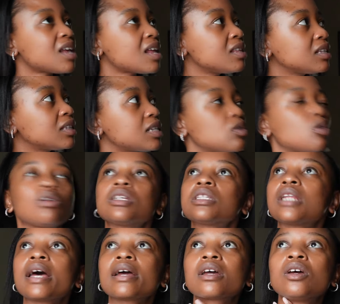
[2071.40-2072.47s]
think they told us
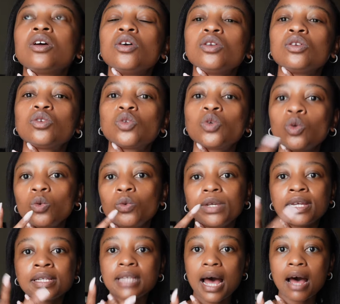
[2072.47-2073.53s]
like 2
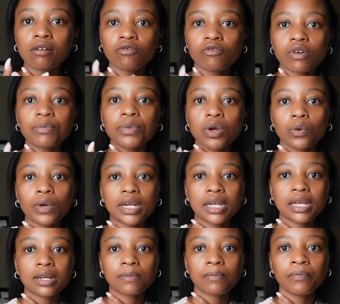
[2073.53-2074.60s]
weeks out from your
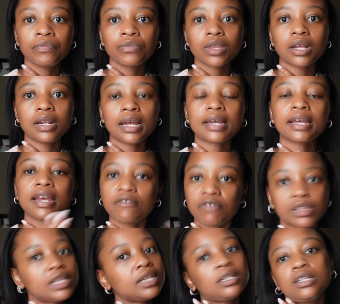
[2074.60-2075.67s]
wedding, like
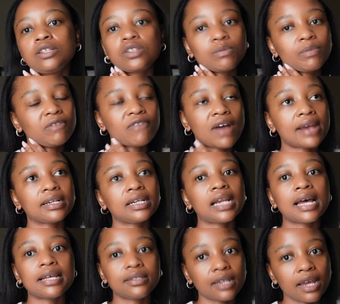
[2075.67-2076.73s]
everything needs to be
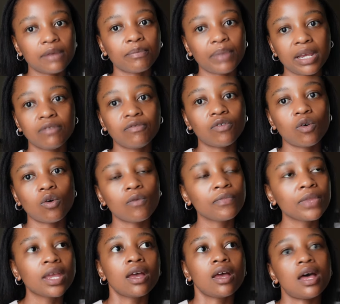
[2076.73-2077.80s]
finalized and paid for.
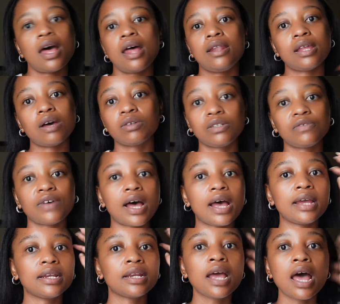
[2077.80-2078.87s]
and that was
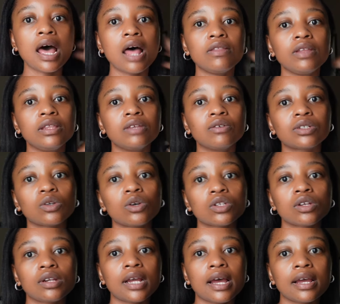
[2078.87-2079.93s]
fine. And then there was
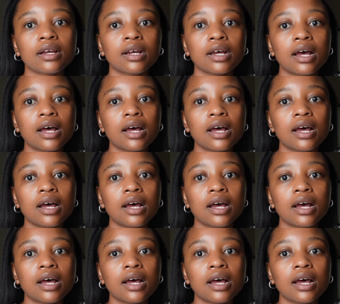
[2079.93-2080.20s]
also like